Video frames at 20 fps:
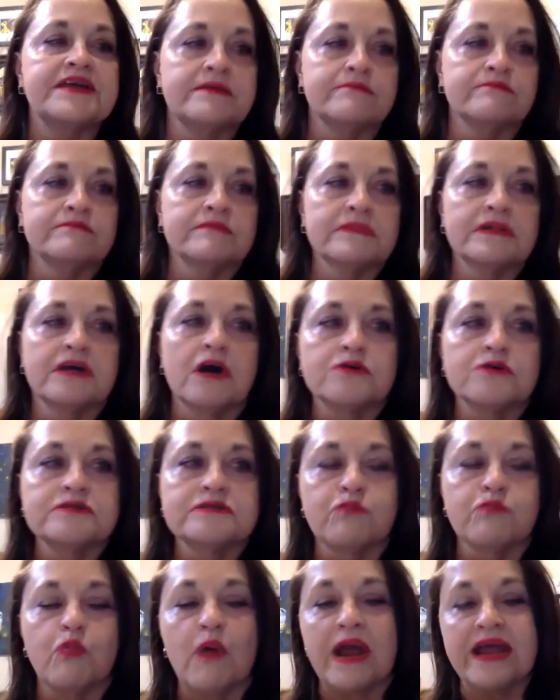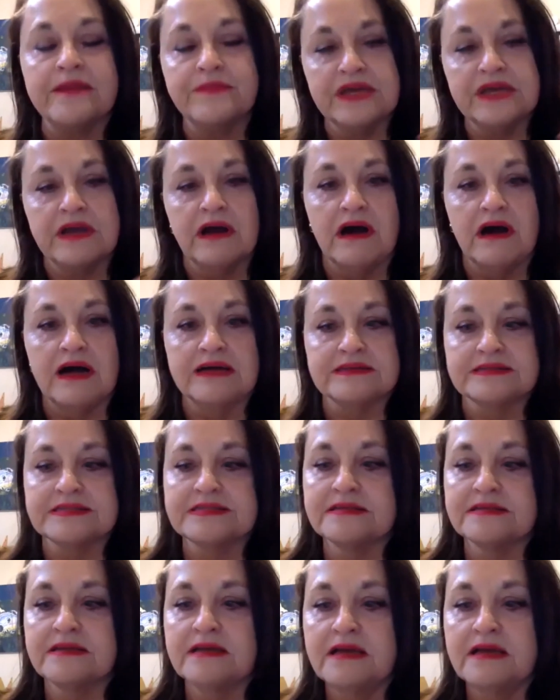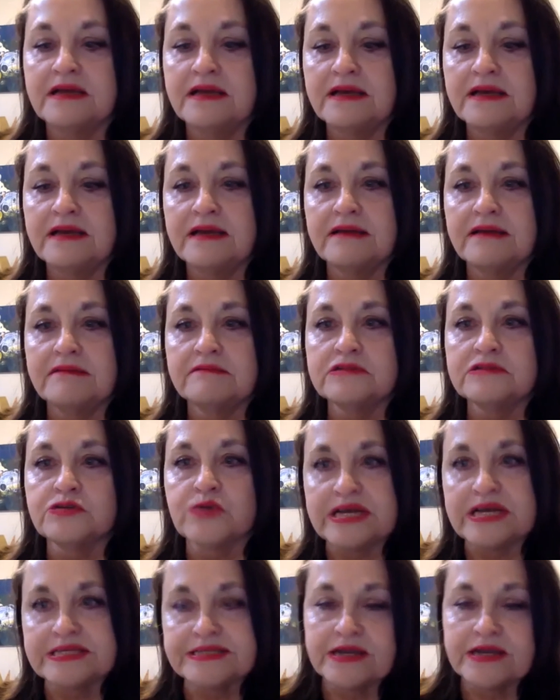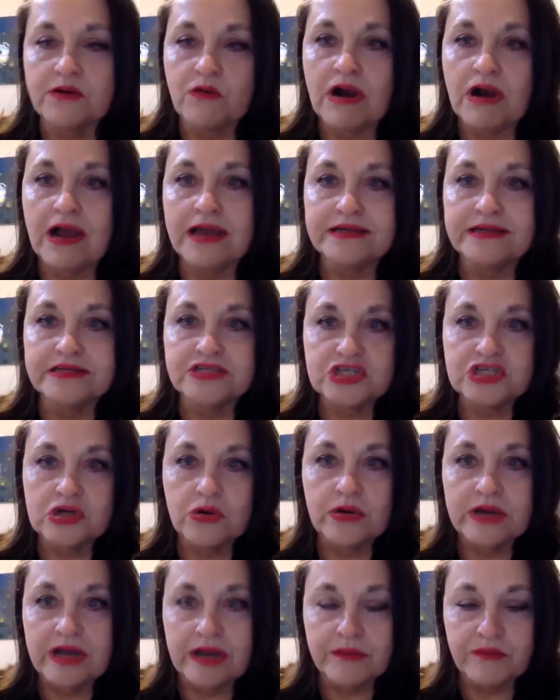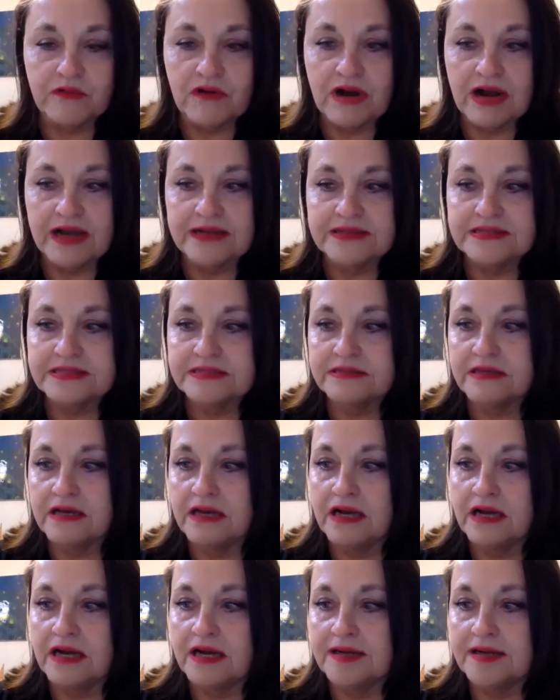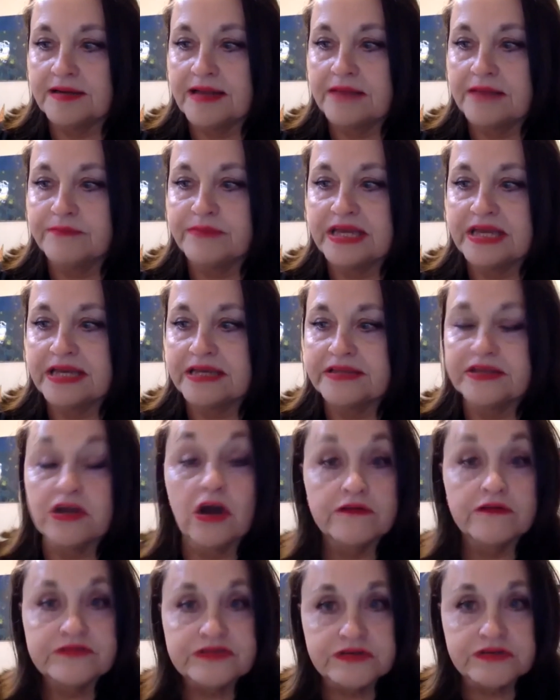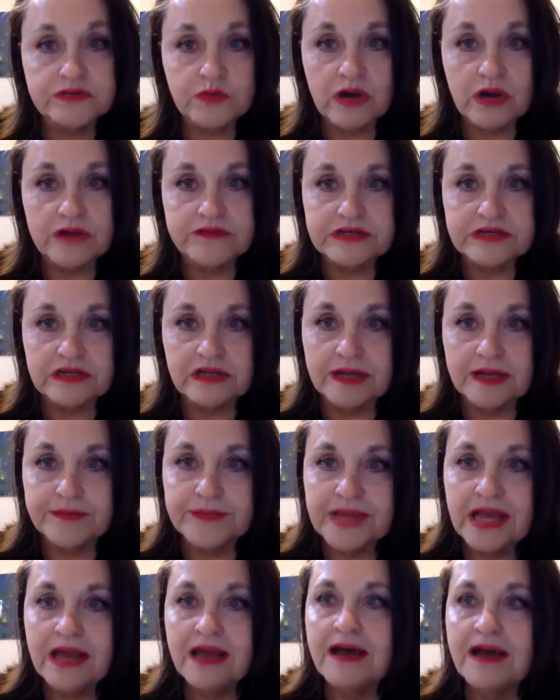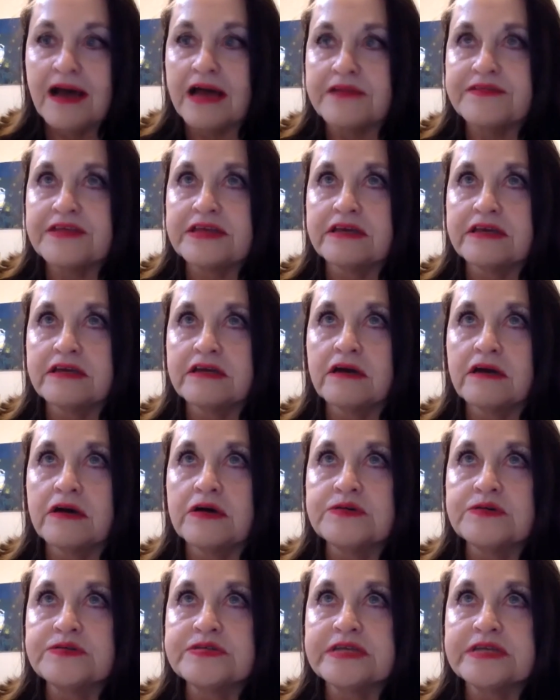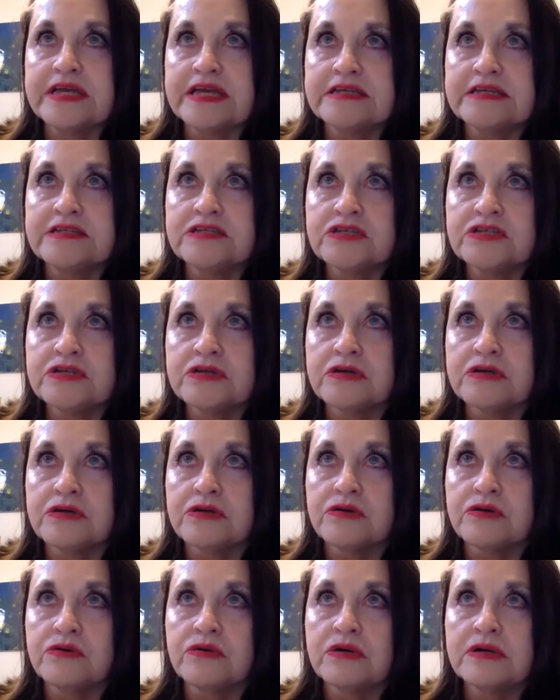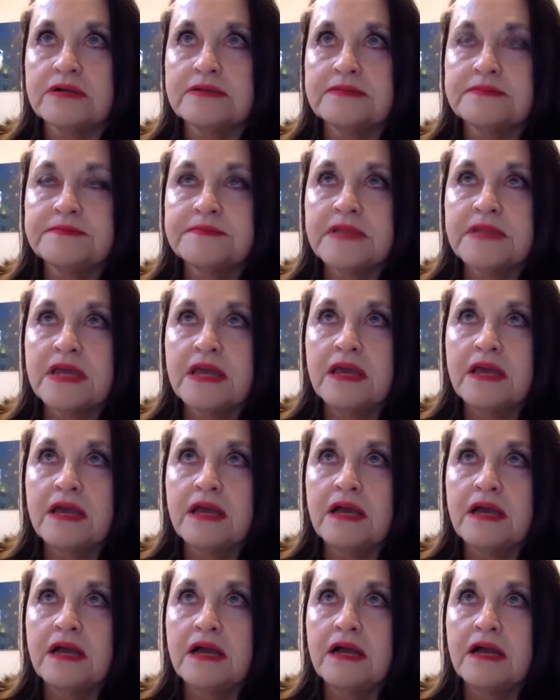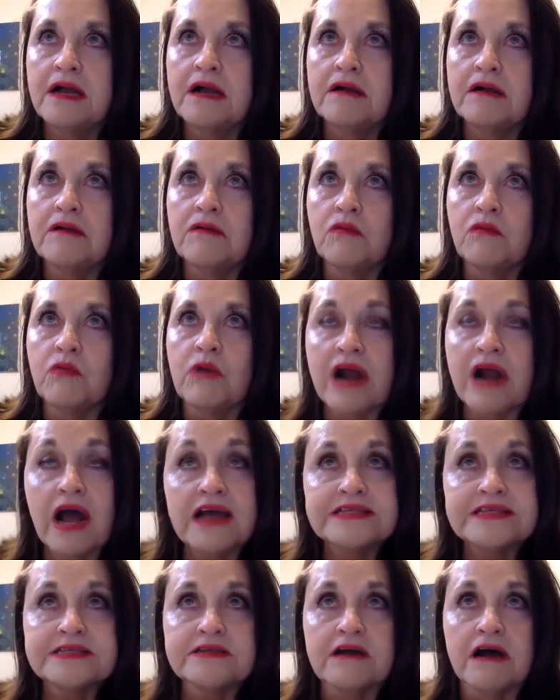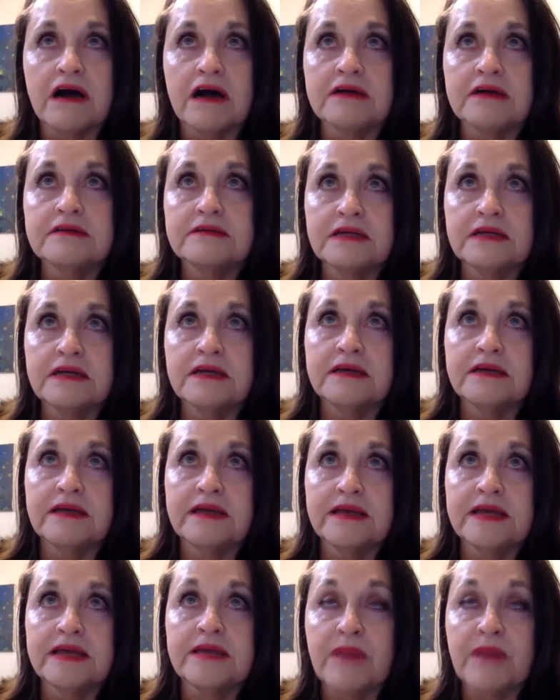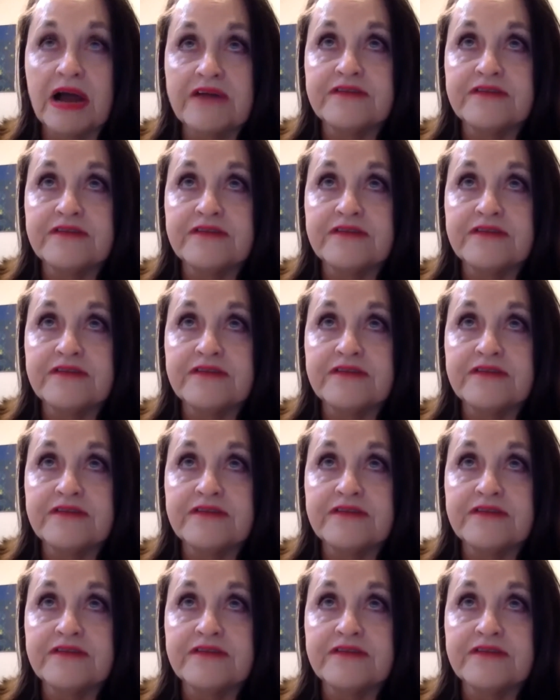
it goes way beyond dressing right and showing up right and being in the Officers' Wives Club. I think it goes into what I saw in my